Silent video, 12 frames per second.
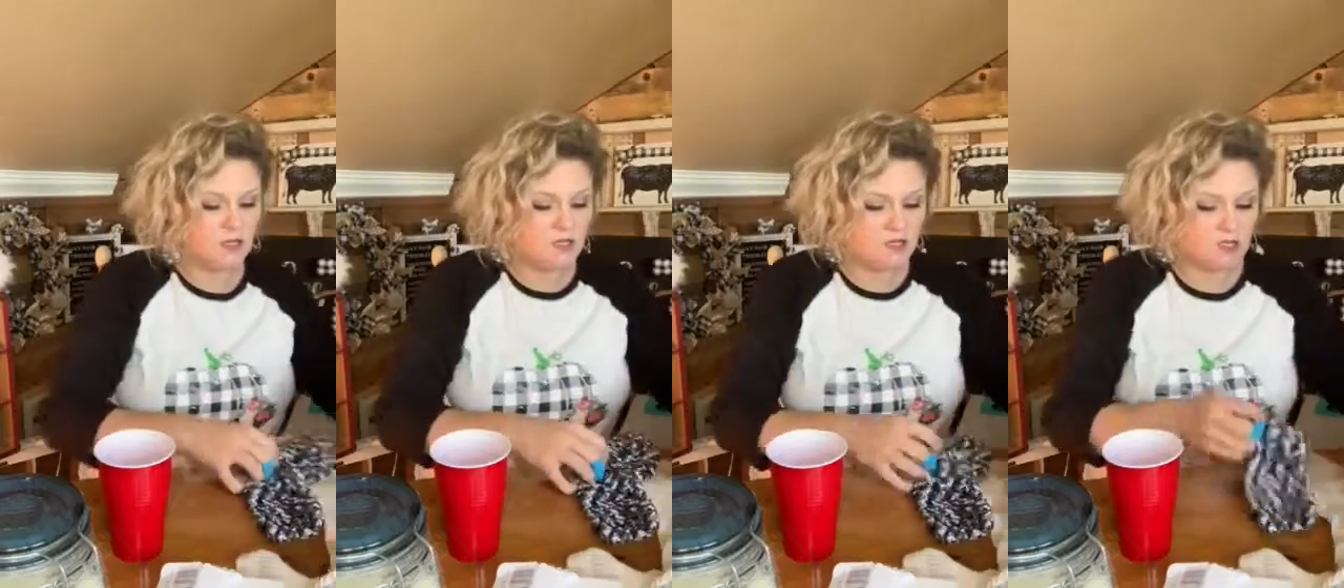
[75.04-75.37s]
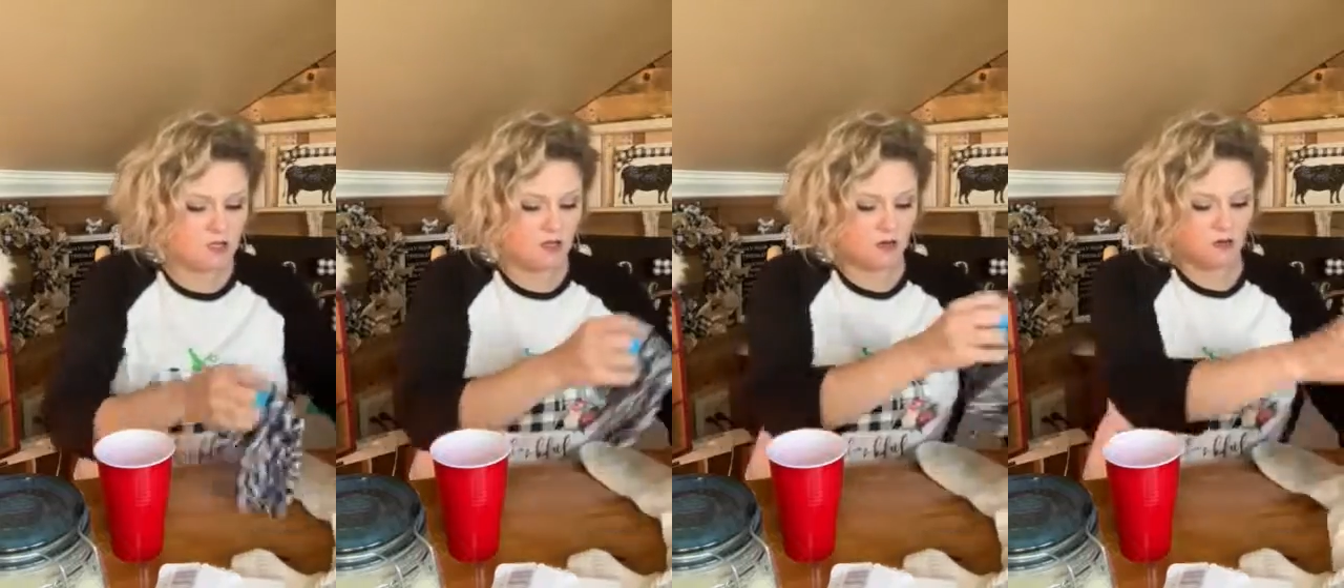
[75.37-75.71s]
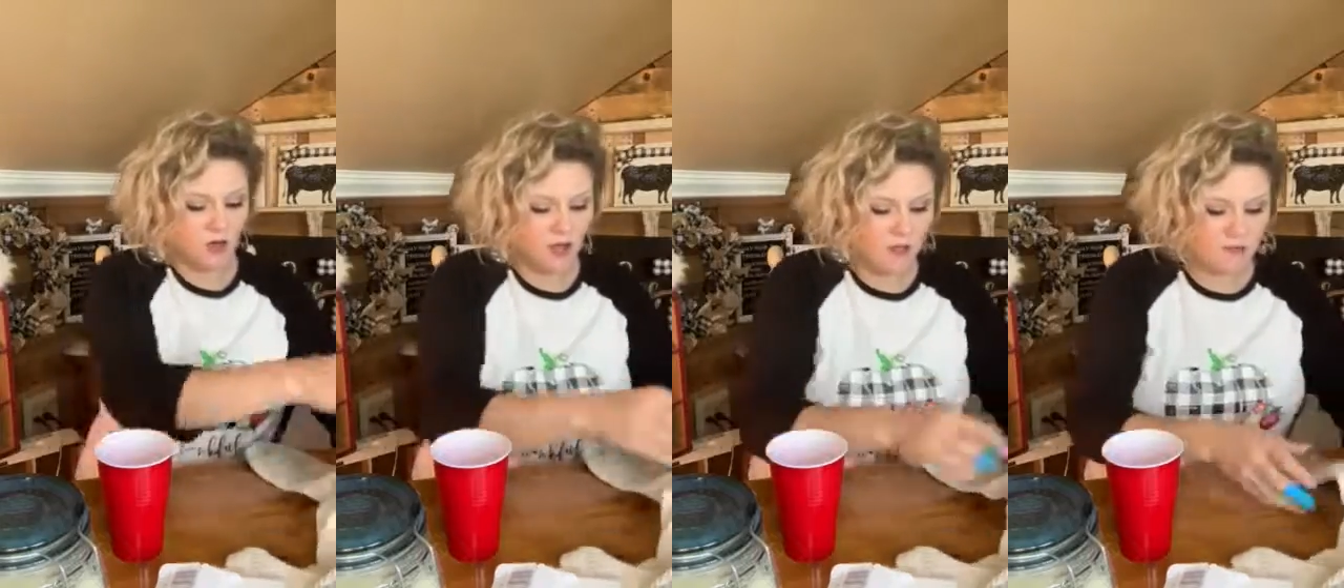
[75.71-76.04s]
So
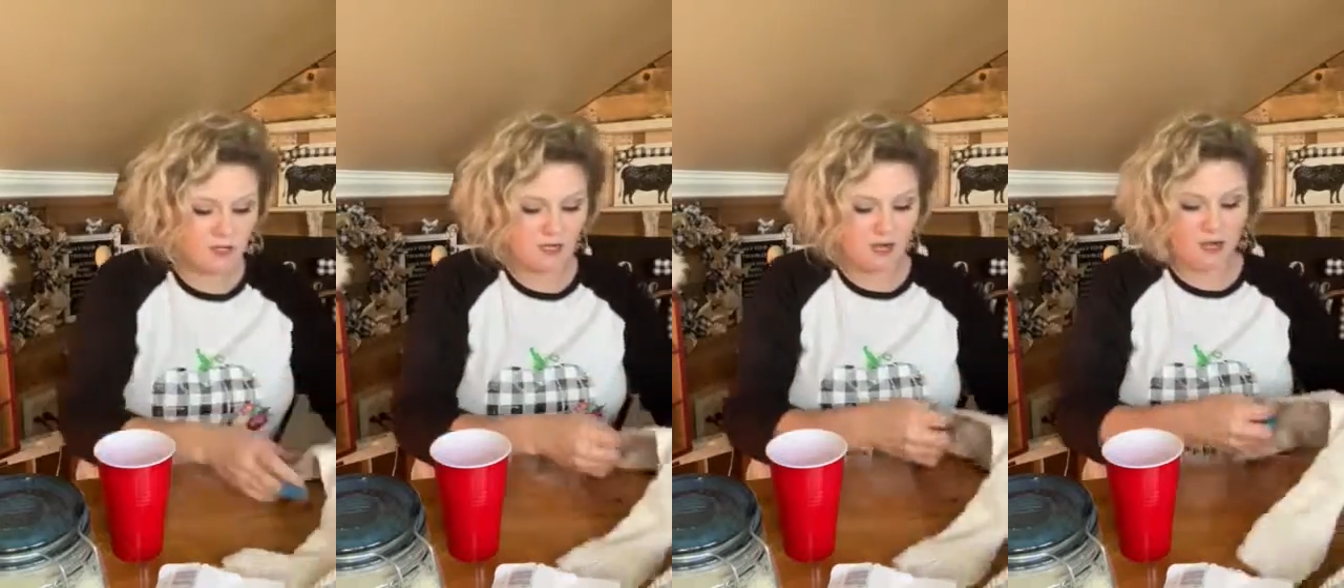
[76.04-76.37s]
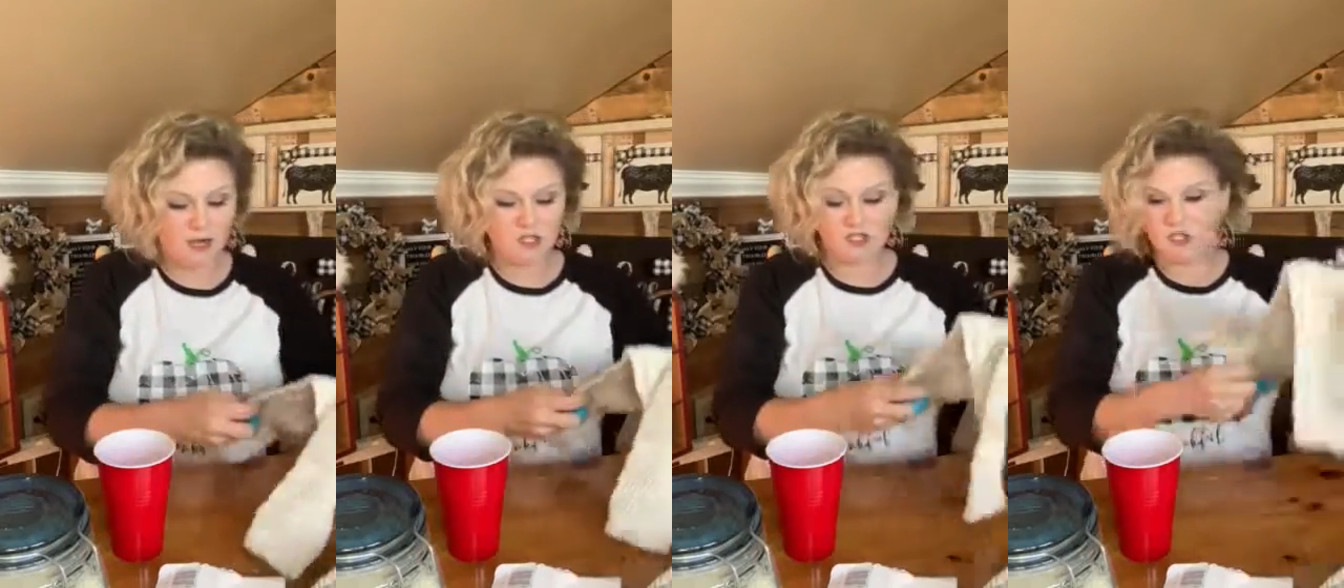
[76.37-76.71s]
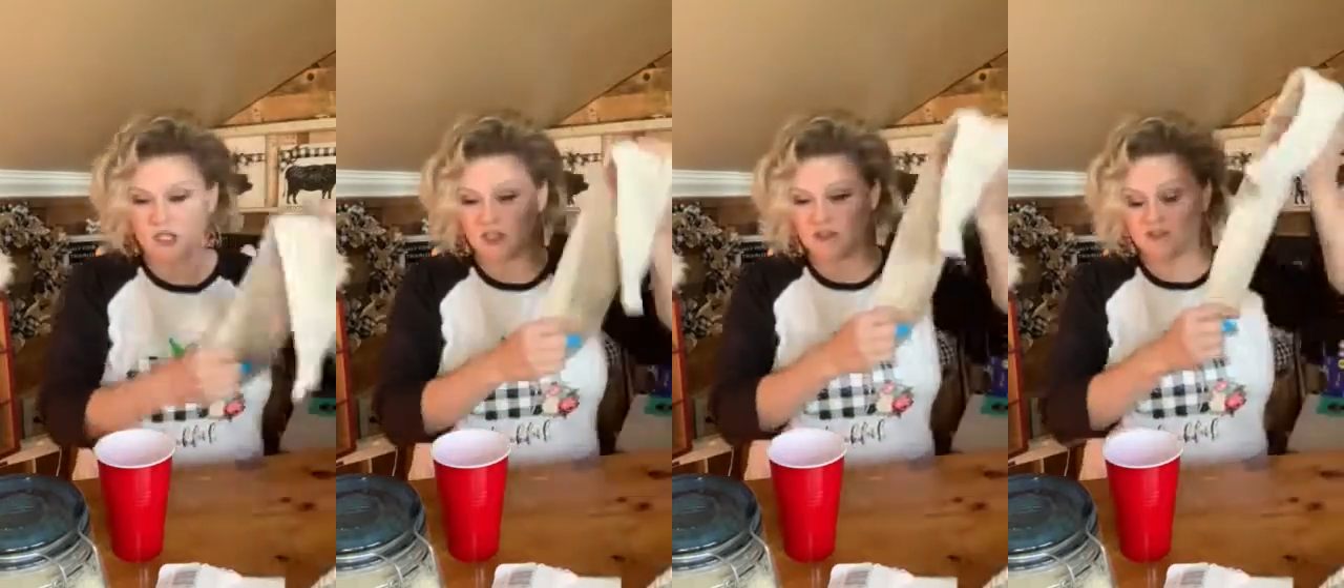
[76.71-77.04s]
I'm going to actually
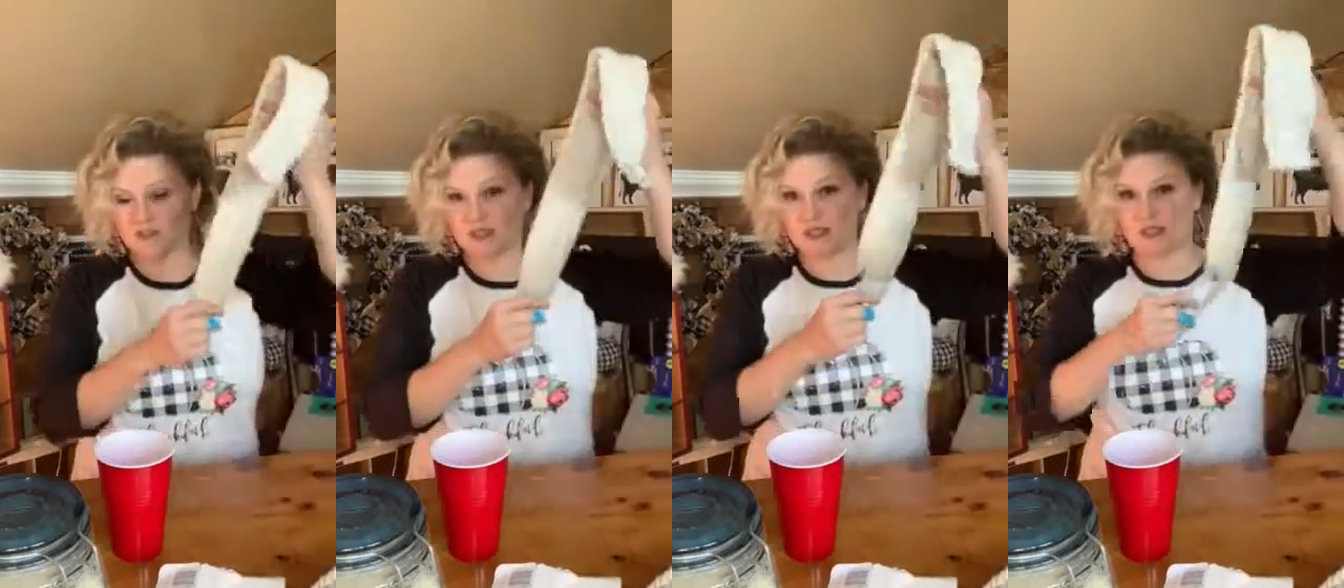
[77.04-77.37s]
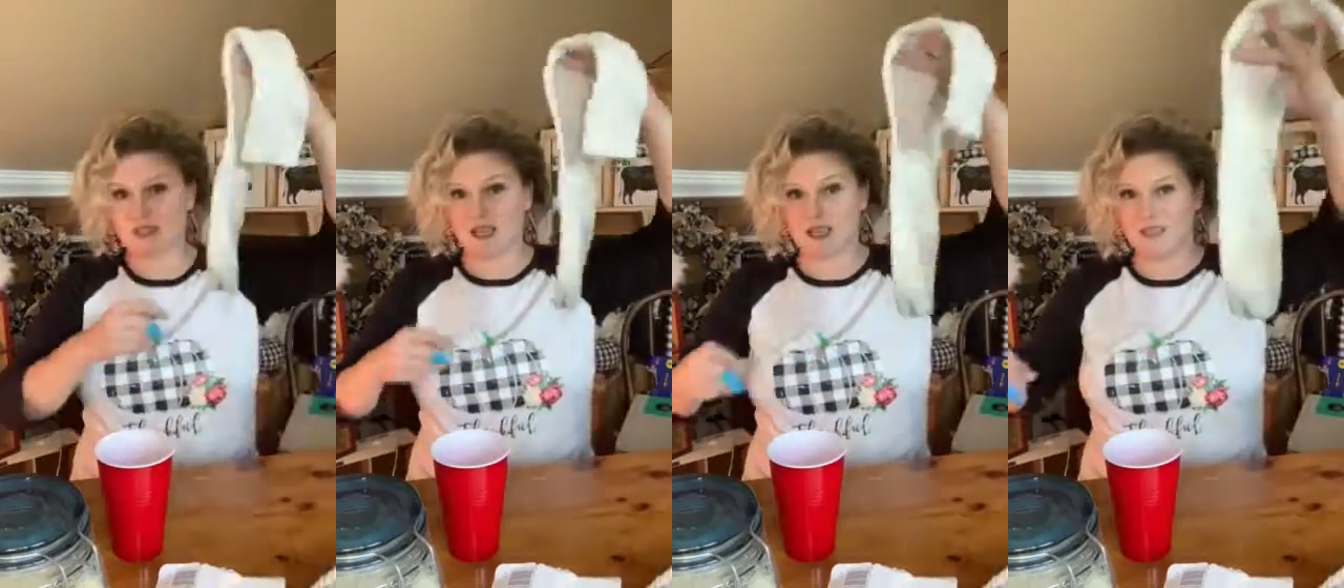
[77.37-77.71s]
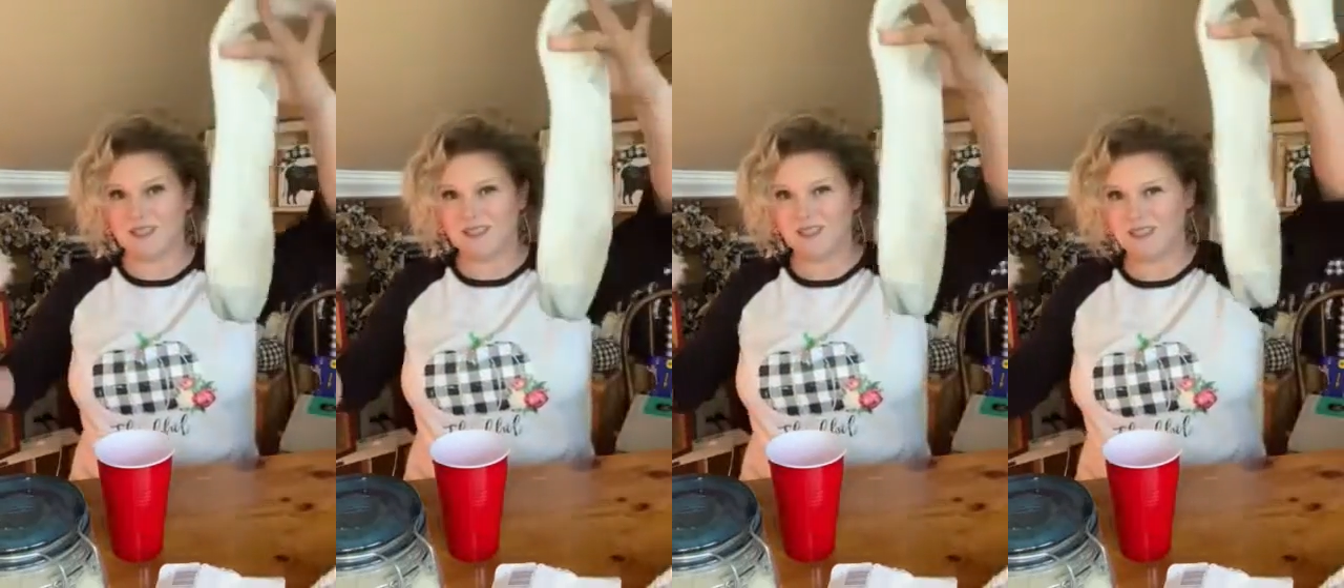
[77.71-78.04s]
use this
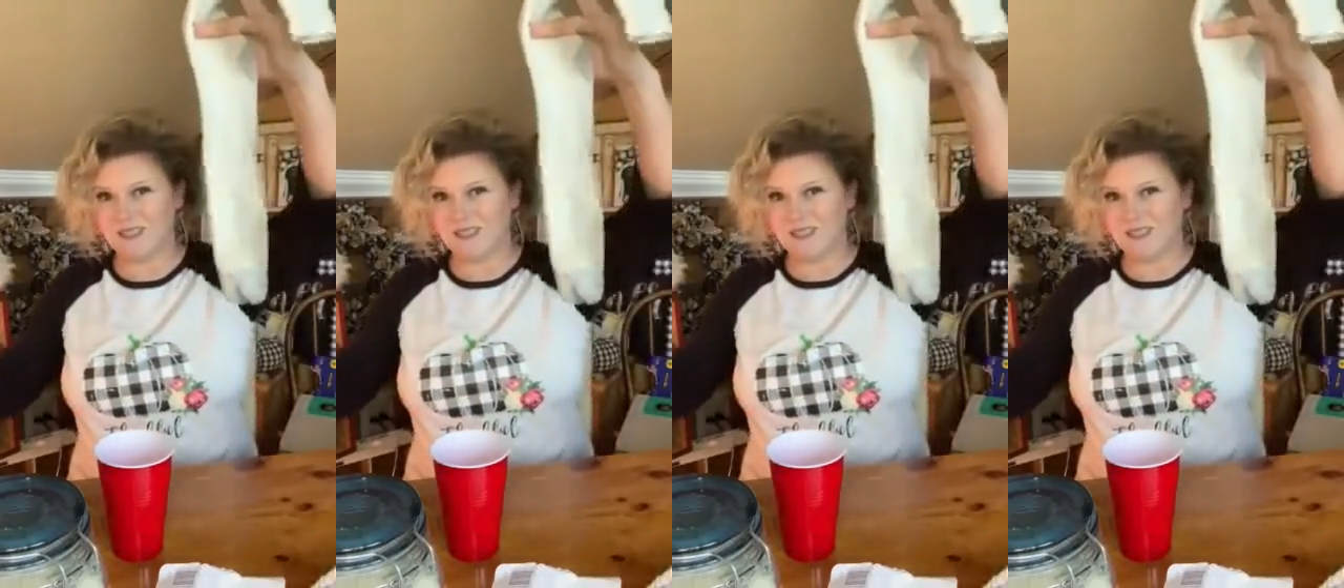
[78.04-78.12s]
ugly